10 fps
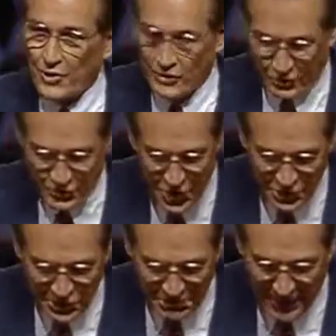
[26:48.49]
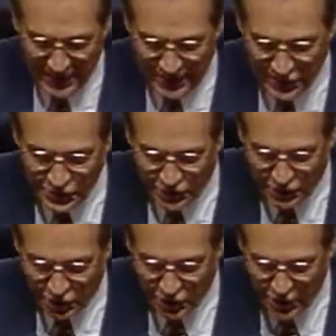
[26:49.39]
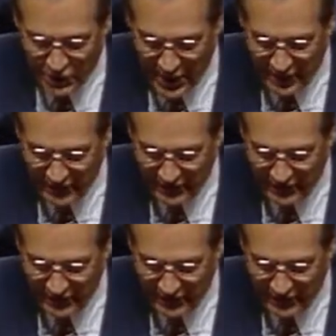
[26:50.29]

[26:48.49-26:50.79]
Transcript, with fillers: into, somebody else can talk you out